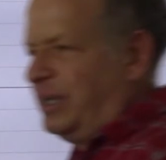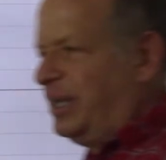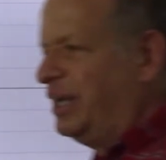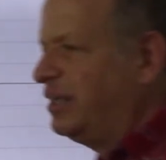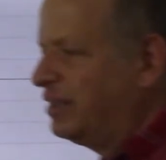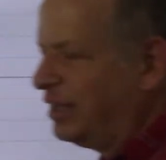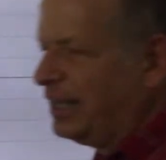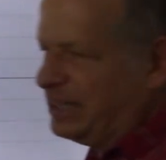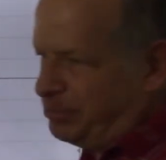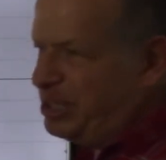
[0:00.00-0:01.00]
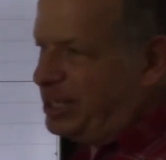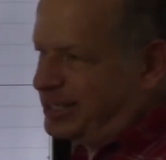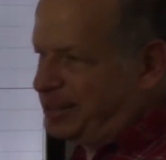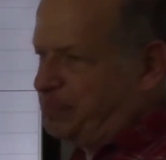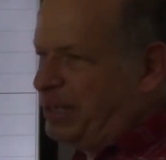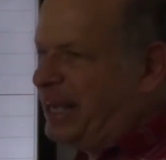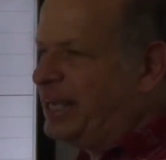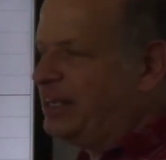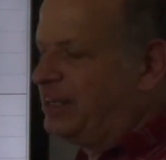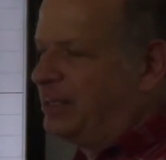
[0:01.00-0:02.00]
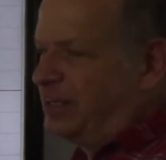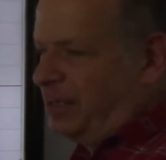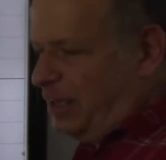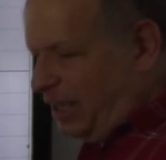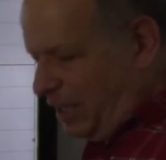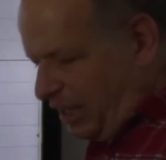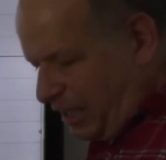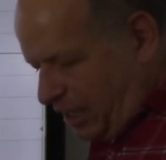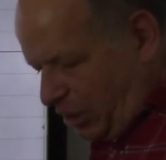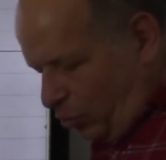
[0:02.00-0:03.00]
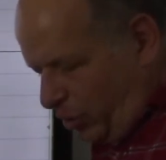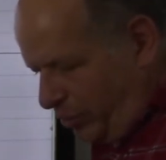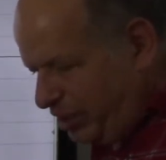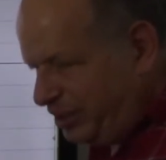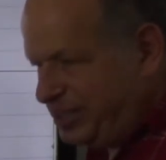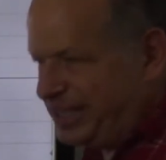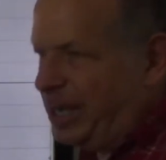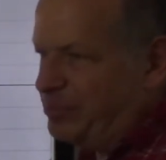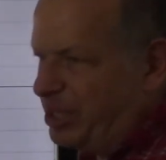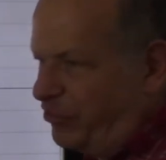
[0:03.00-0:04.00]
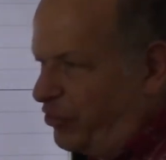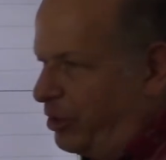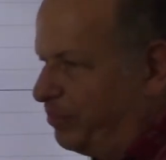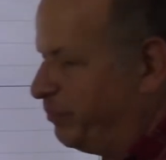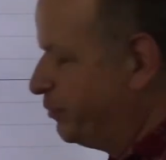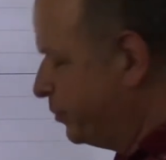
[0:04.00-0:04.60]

And let me explain where it is coming from.